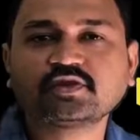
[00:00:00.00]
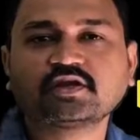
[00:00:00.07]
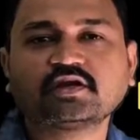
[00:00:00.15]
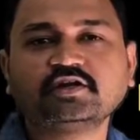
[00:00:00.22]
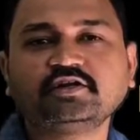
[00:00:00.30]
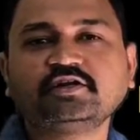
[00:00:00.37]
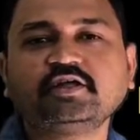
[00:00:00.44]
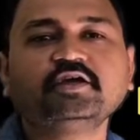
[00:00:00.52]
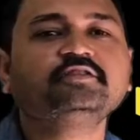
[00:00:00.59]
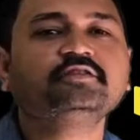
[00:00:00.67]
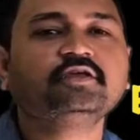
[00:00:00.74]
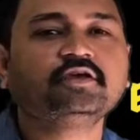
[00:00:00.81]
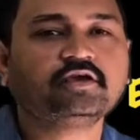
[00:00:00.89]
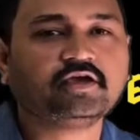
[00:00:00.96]
contain
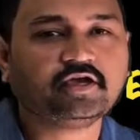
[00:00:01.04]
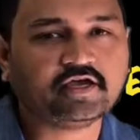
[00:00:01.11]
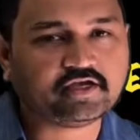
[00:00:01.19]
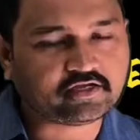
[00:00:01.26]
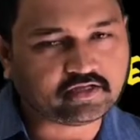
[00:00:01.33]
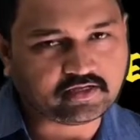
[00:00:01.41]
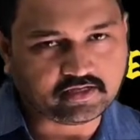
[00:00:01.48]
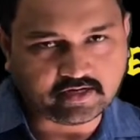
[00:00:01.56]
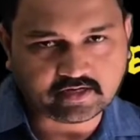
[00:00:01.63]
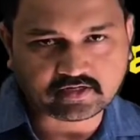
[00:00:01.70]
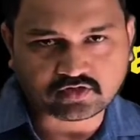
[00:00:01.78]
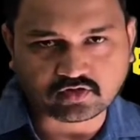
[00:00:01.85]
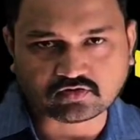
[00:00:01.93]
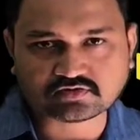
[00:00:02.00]
the 8
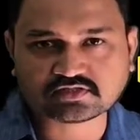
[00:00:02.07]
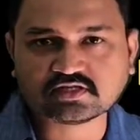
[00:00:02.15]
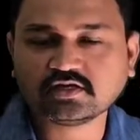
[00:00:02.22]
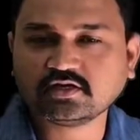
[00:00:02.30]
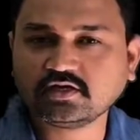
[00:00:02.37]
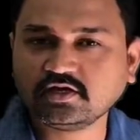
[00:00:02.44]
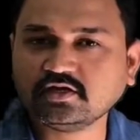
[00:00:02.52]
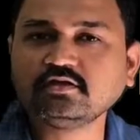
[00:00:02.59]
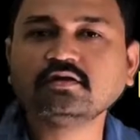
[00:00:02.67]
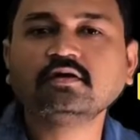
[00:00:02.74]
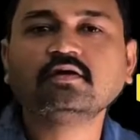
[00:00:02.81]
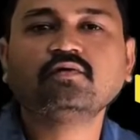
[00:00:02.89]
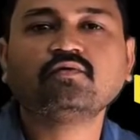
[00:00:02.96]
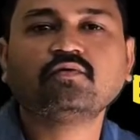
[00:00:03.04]
electrons in
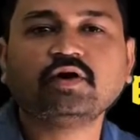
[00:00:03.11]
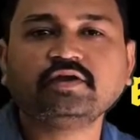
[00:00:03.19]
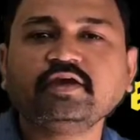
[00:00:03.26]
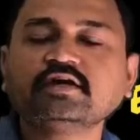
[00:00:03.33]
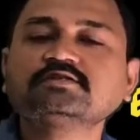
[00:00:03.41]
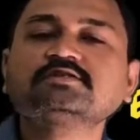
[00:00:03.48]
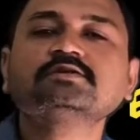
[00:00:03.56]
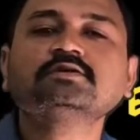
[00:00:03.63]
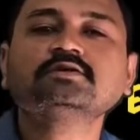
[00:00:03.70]
1s,